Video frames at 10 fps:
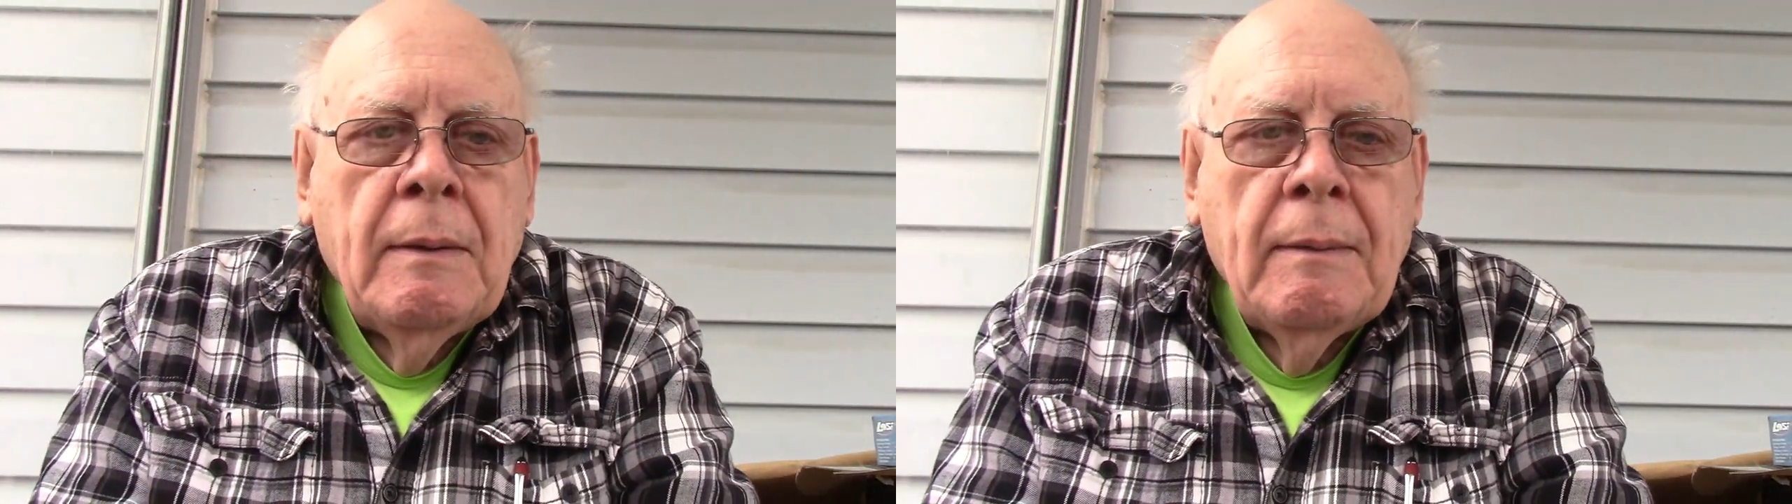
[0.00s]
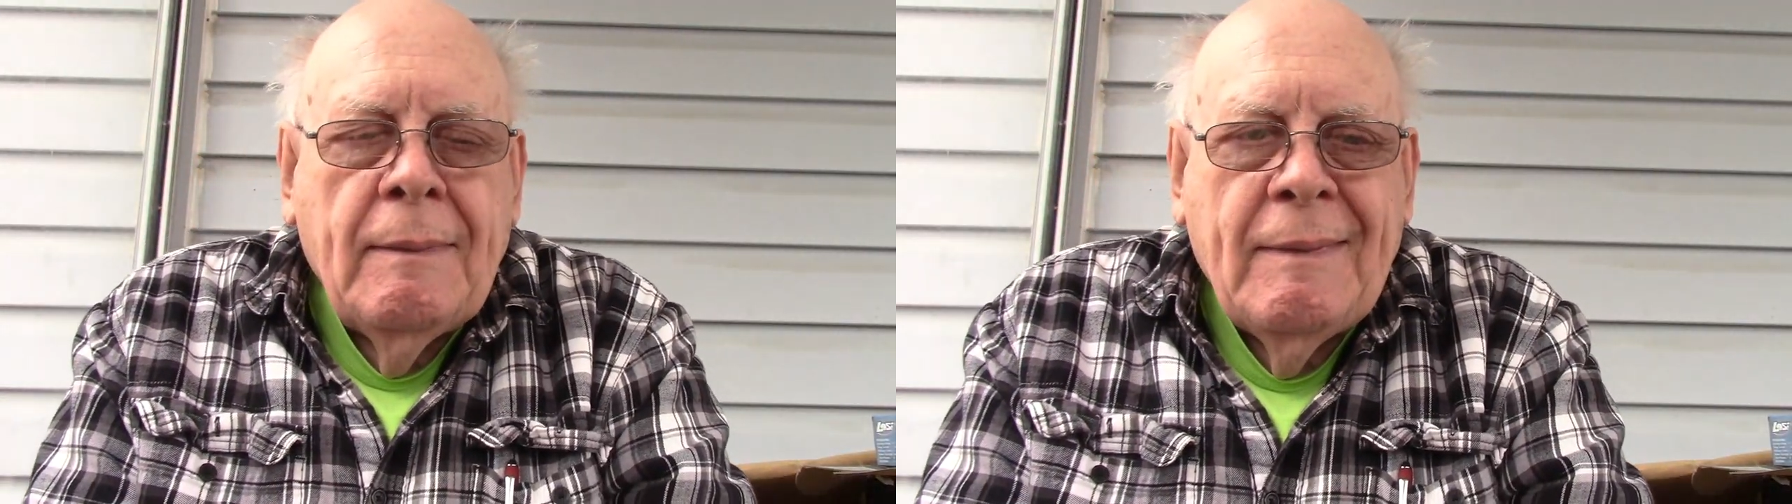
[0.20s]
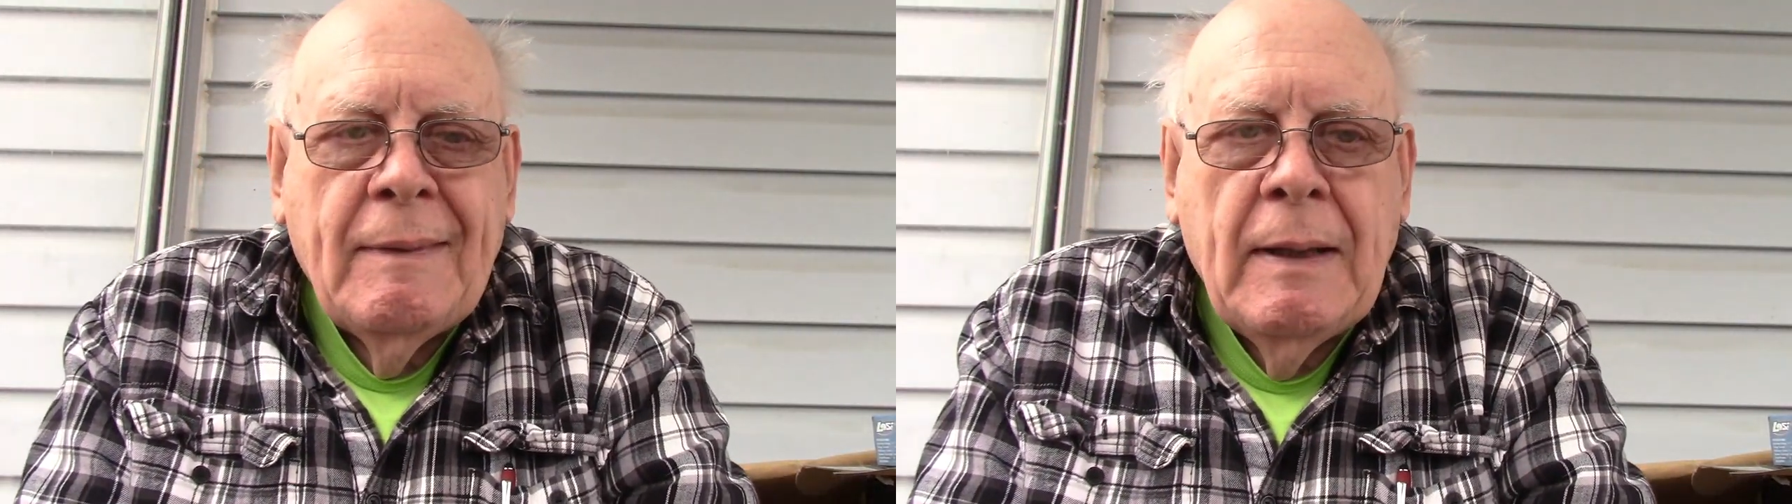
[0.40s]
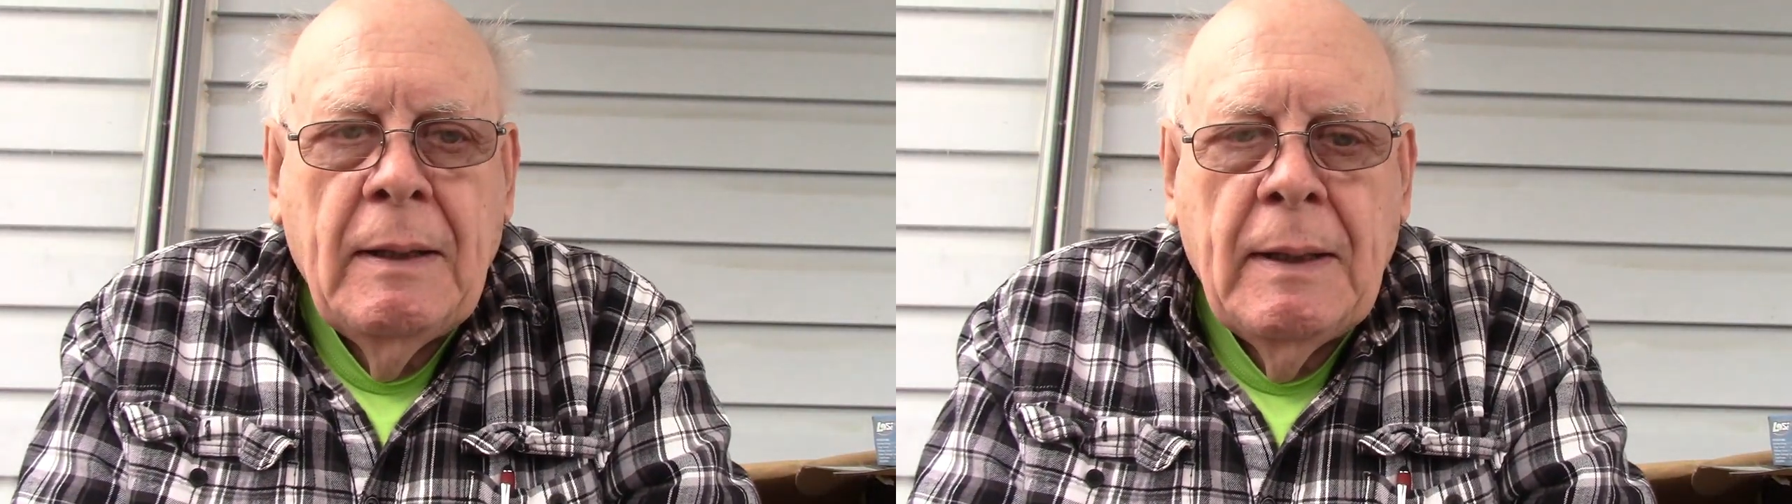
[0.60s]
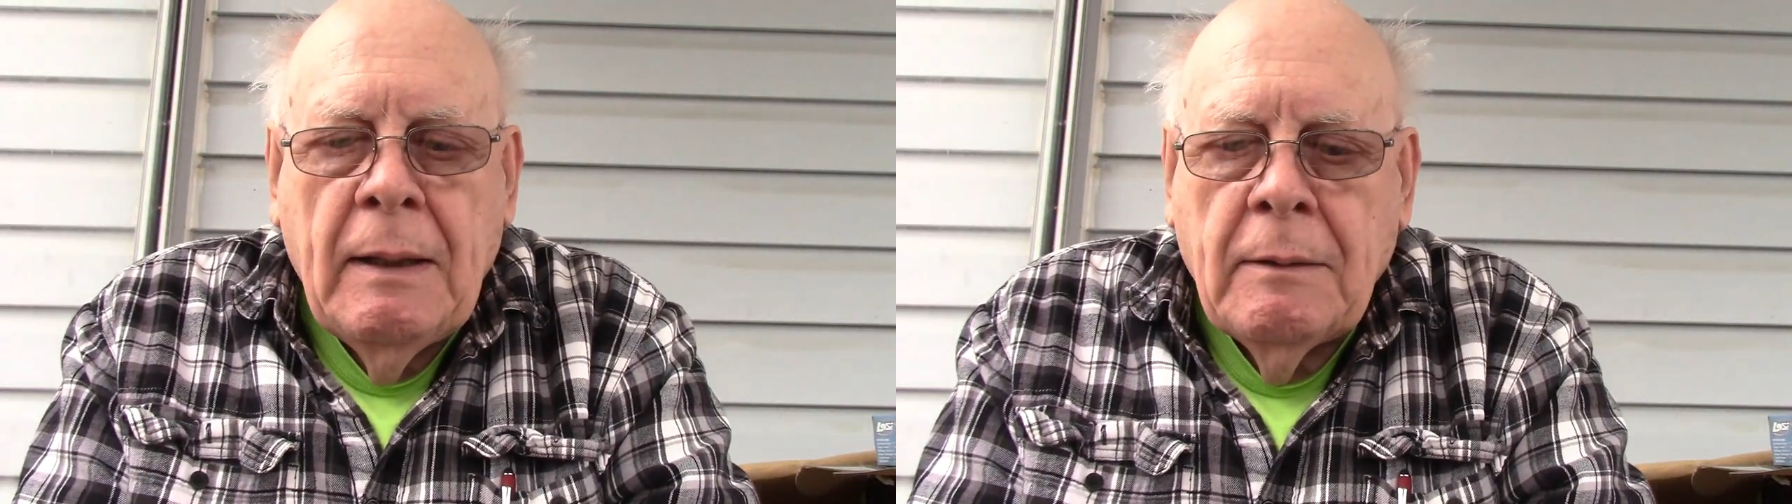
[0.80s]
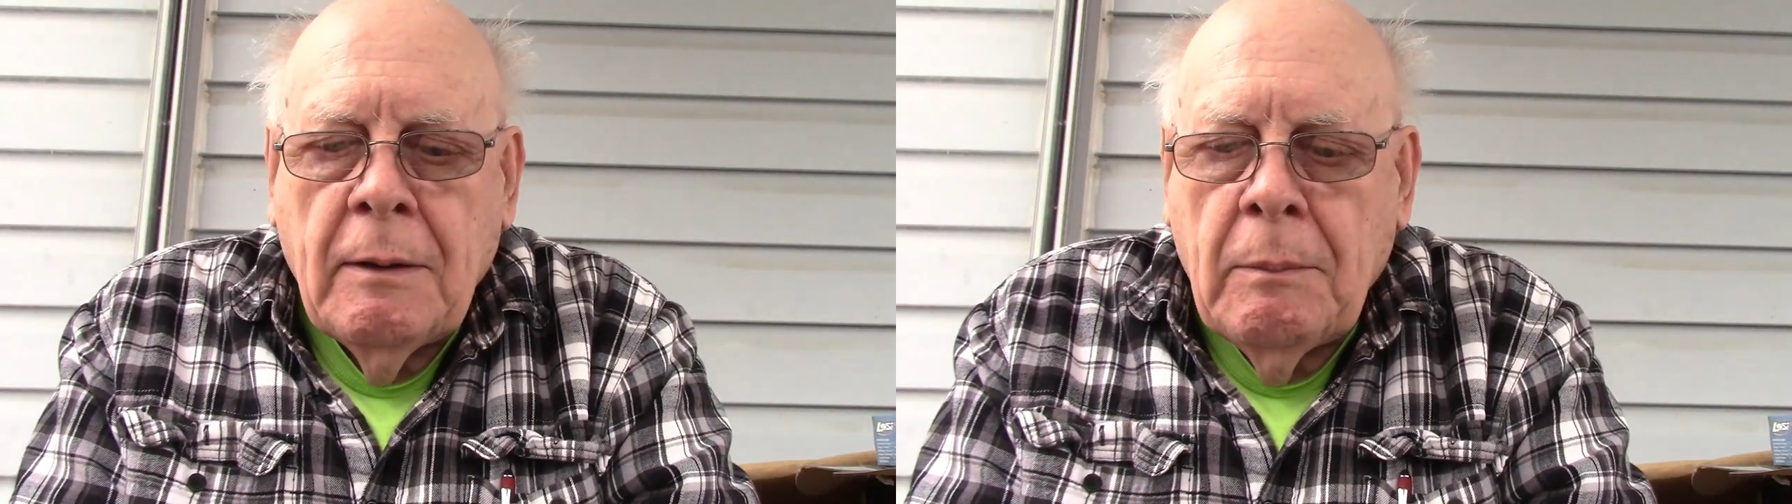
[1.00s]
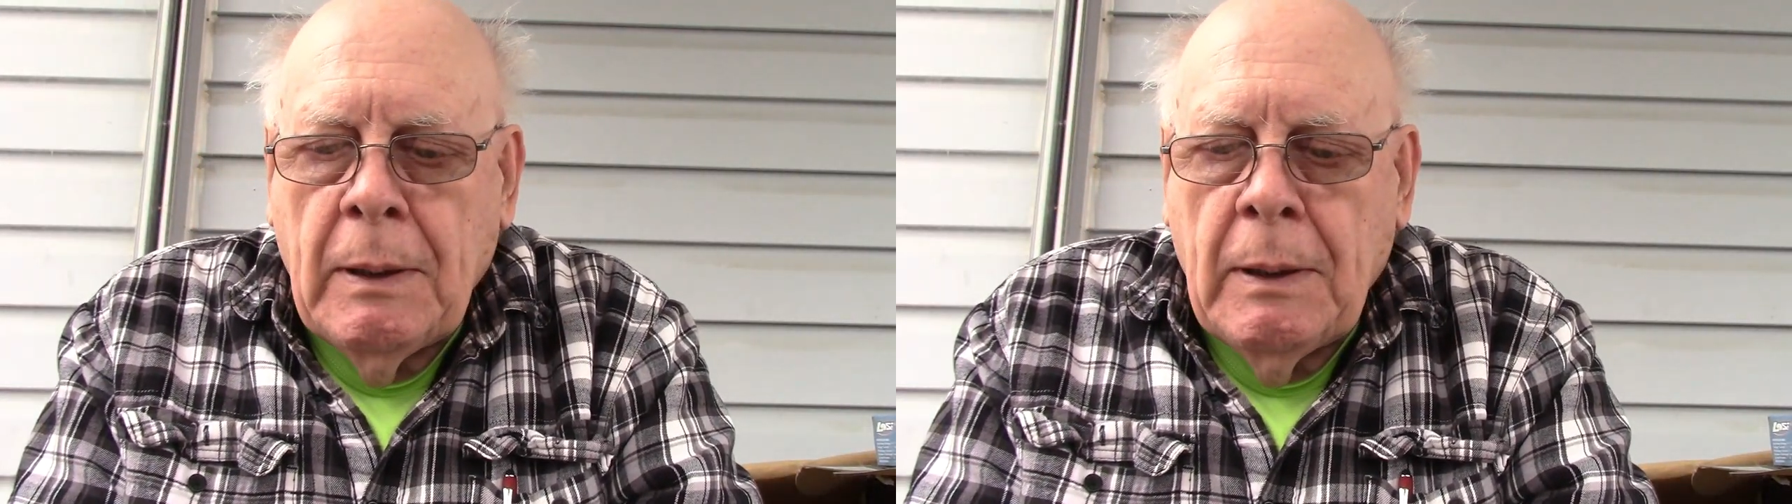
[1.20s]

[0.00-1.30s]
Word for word: and that little